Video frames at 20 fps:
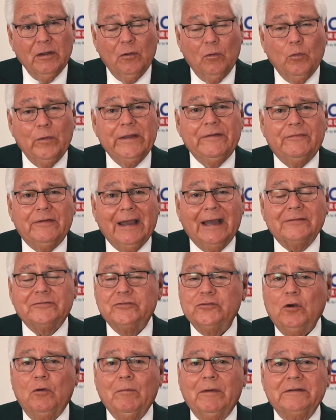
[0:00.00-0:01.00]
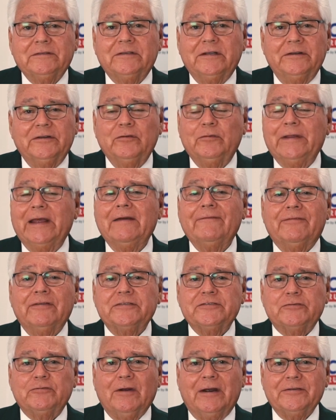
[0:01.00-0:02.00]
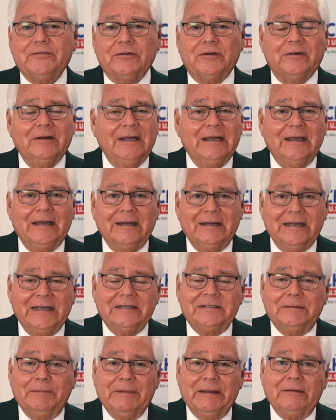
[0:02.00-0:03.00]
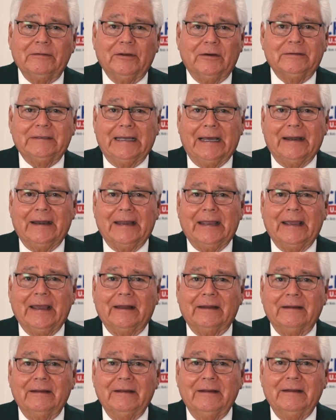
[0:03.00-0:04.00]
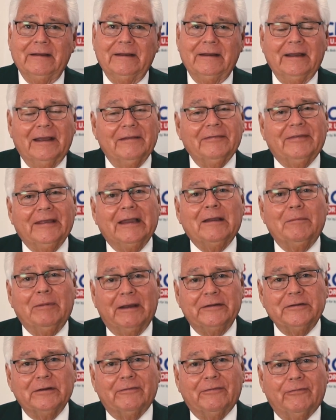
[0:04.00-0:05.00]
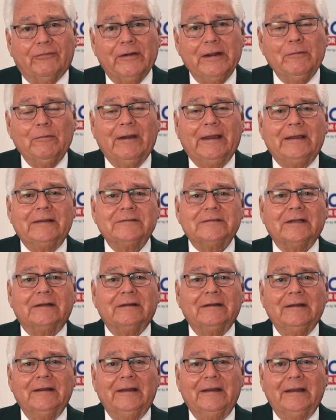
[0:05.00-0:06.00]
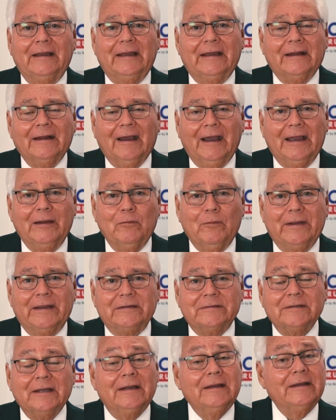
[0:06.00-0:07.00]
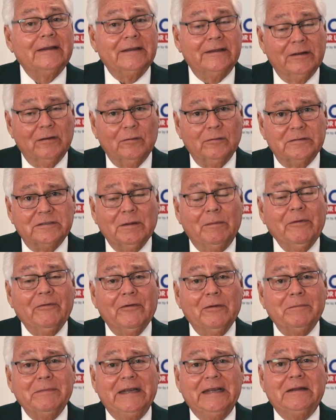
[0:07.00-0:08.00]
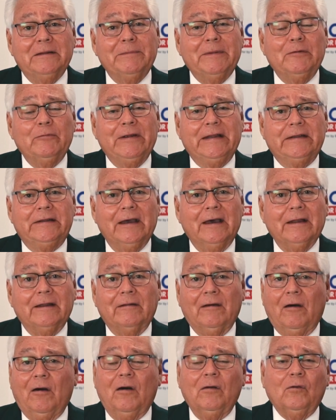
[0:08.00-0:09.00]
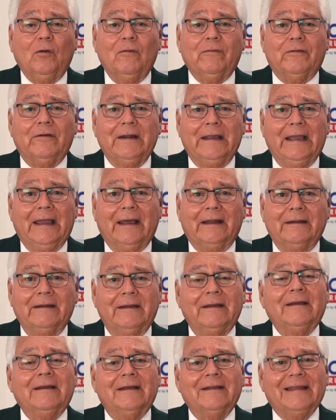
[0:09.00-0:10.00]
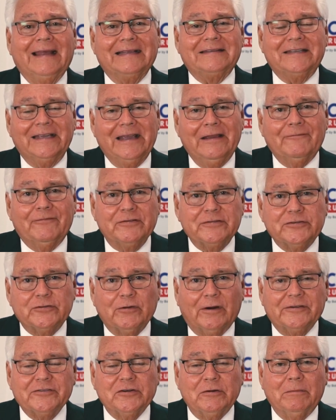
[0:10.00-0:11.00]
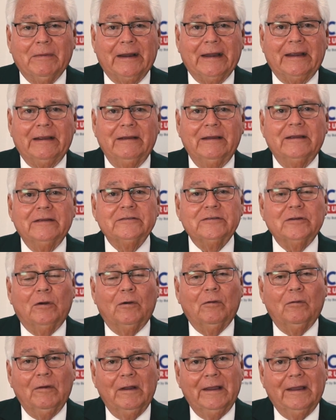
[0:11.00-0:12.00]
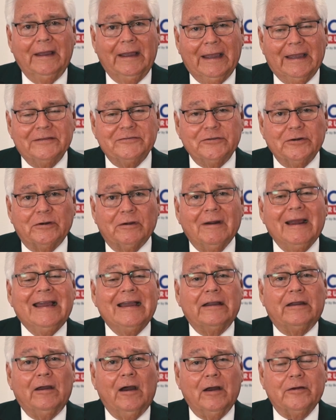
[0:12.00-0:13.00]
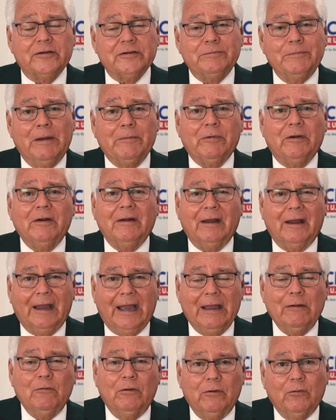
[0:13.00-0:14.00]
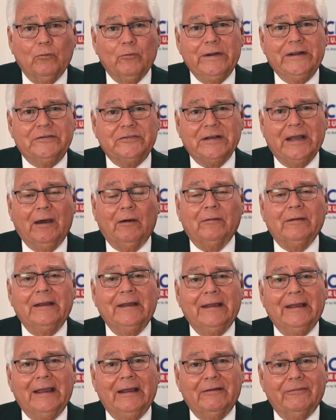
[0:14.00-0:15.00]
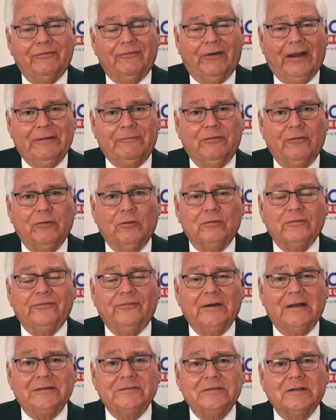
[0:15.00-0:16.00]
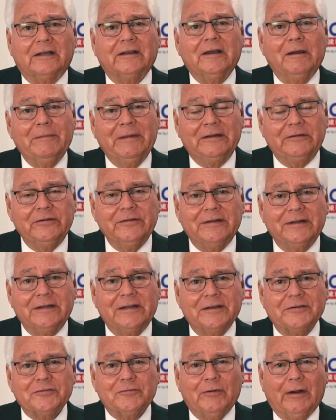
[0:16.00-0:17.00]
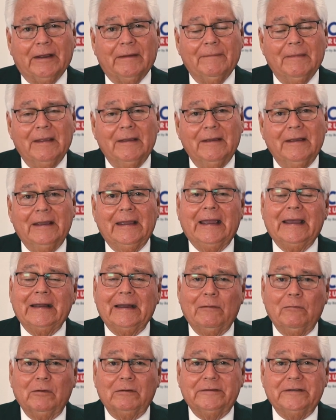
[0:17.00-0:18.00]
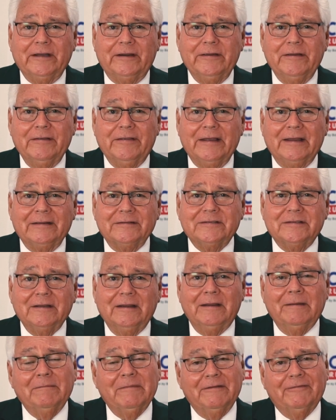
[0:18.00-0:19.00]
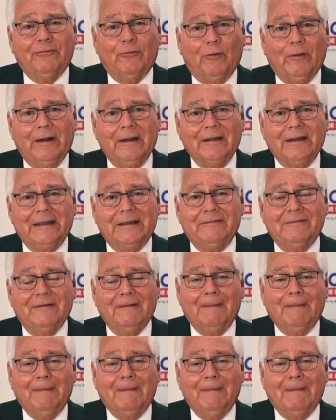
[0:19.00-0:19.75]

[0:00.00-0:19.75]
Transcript: We've got so much to do. The infrastructure needs to be looked at again. And think about your freeways and highways. You know, some of them need to be redone all over again. That's infrastructure money. So as your Congress member, I will reach out and fight for those funds to come into the district. And I will tell you this before I leave.